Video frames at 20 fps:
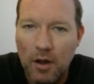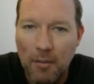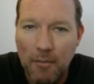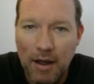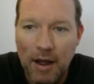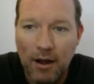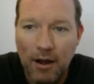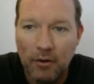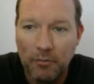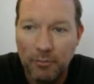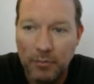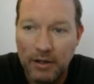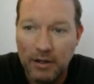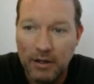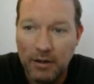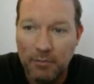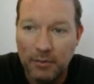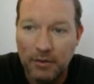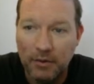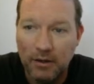about
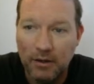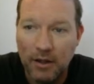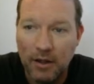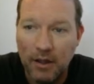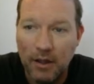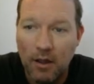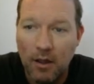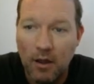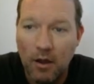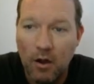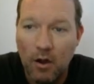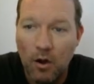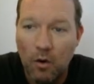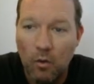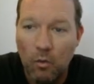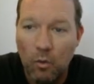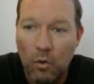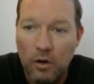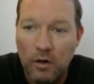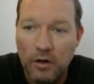pip.
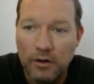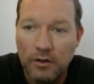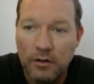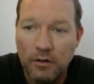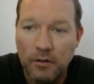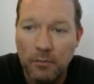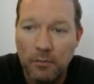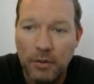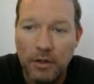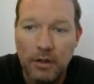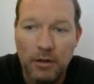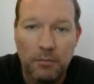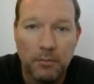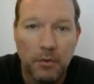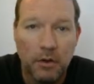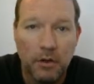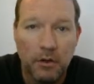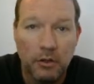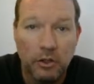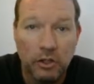One pip
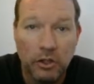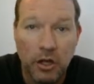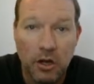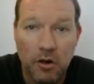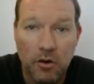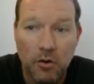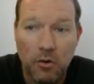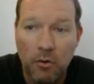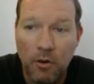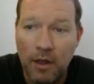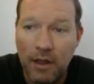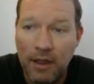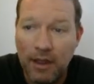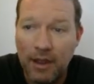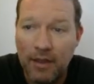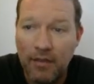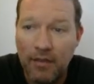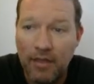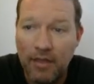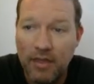show
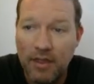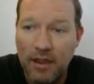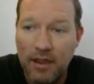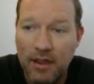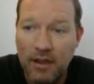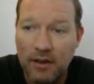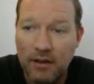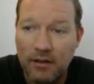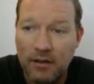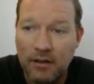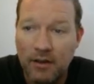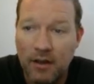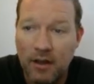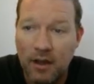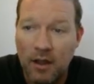and then